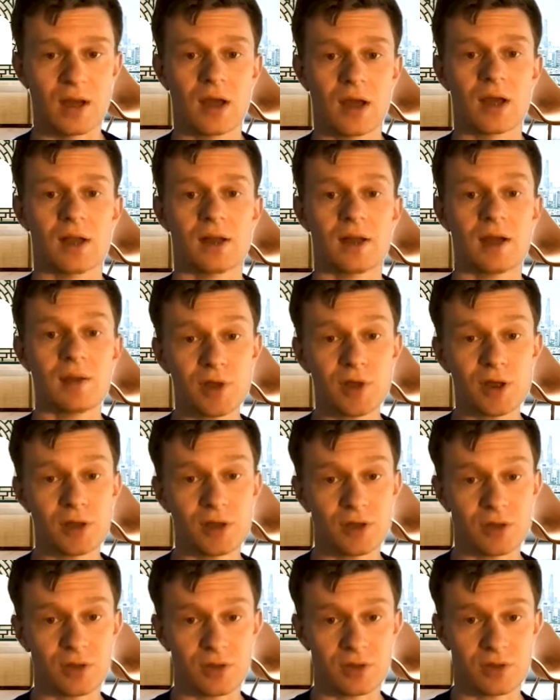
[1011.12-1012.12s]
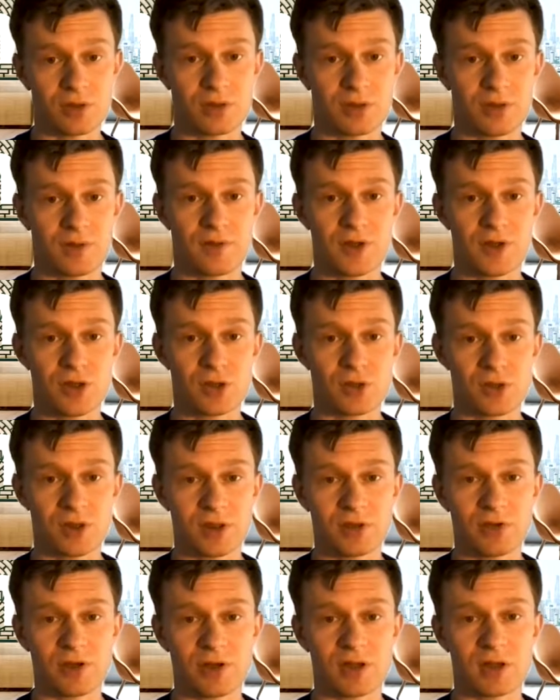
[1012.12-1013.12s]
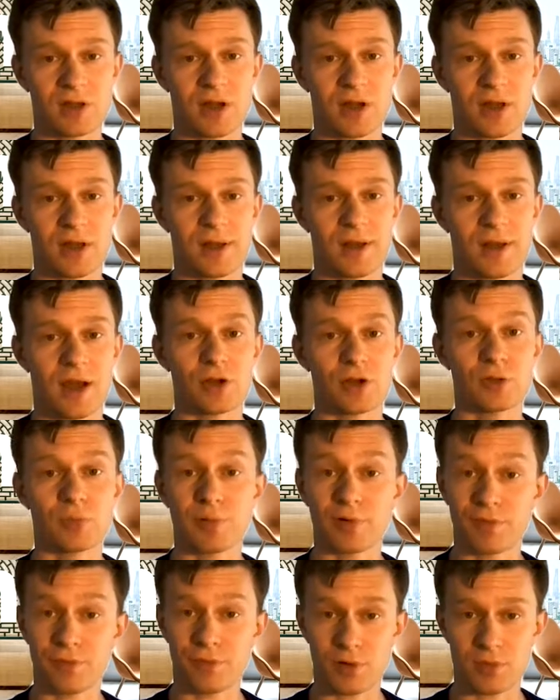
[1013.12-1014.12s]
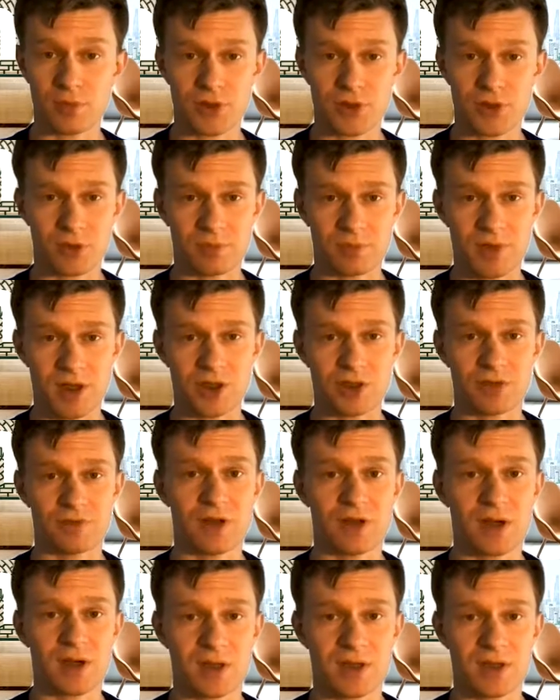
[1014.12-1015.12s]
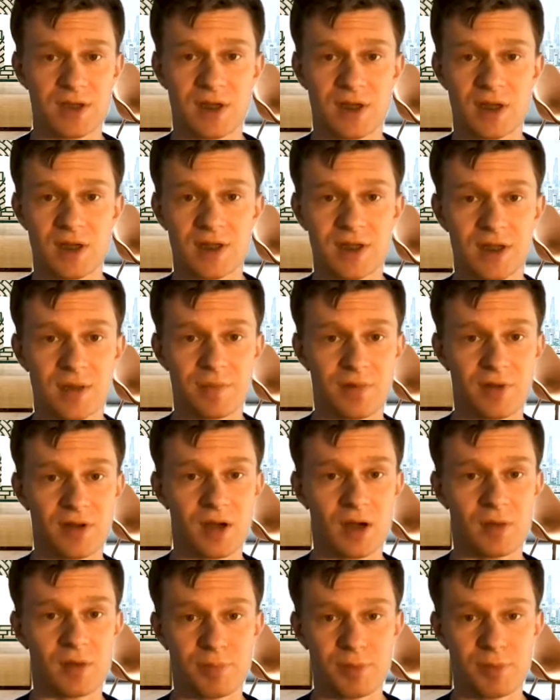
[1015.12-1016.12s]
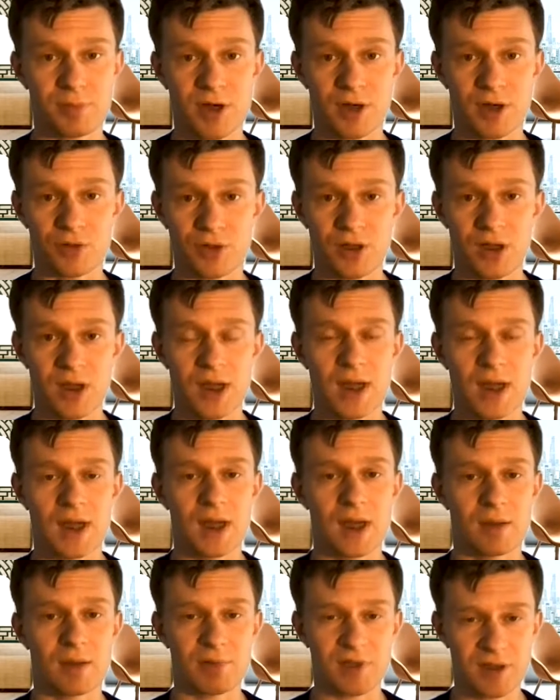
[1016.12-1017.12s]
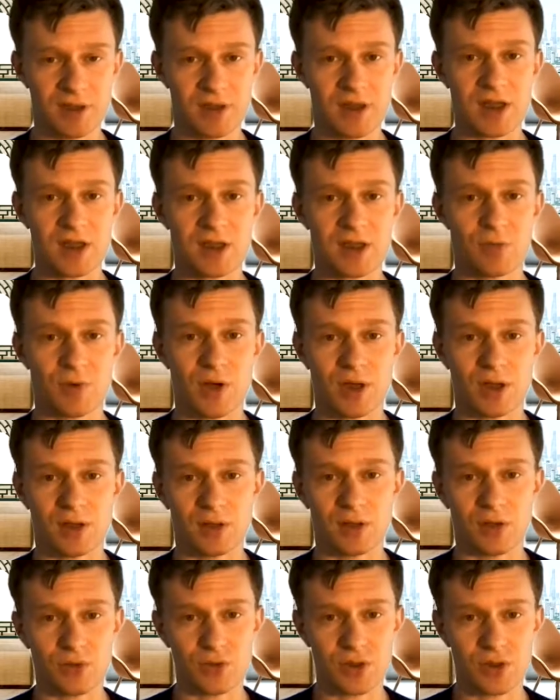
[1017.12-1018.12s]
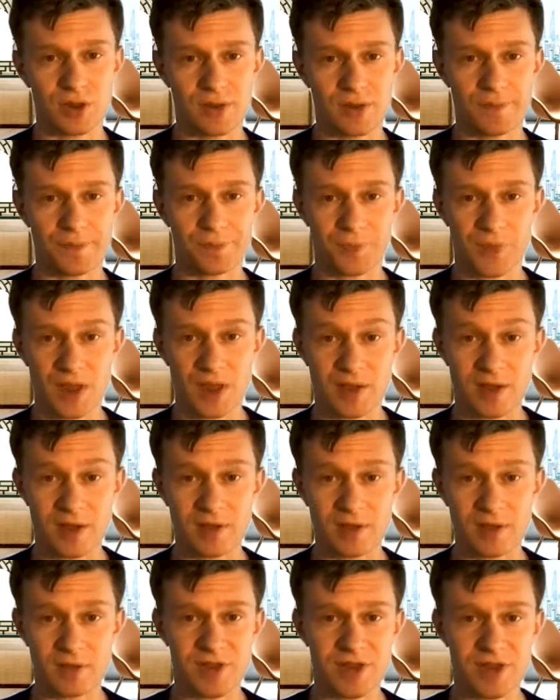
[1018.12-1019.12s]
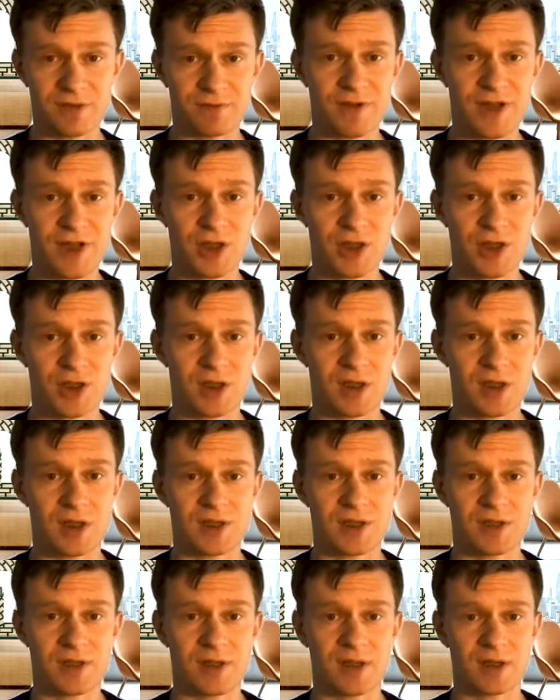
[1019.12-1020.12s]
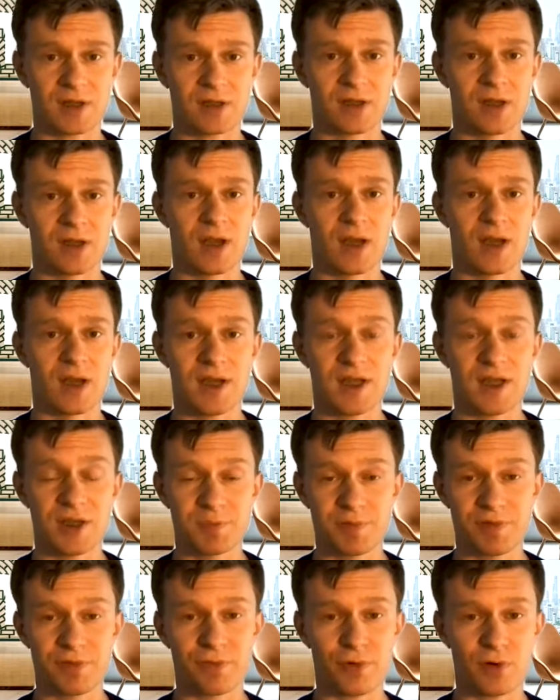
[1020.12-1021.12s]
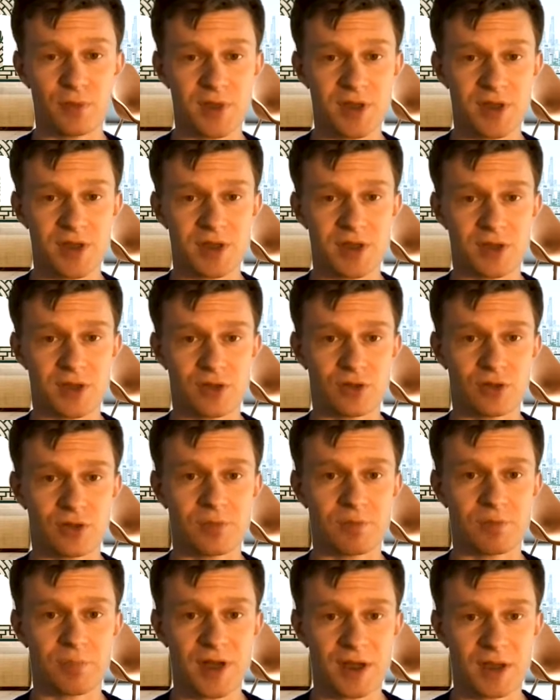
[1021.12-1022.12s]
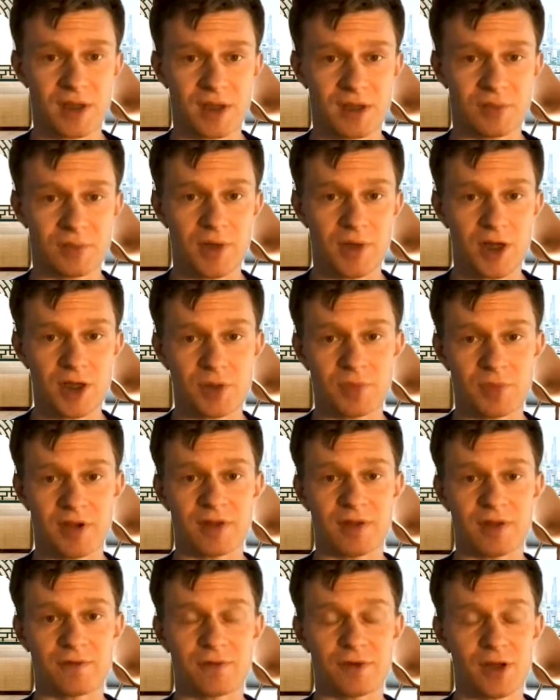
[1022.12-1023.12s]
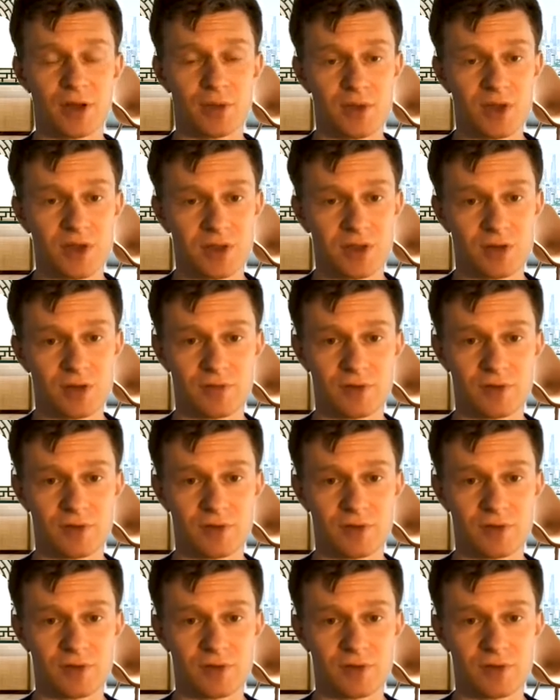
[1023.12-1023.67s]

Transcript: Lambda learner, the solid green line, outperforms all batch variants except the upper bound, but it gets quite close. Another observation is that its performance is not impacted much by the frequency of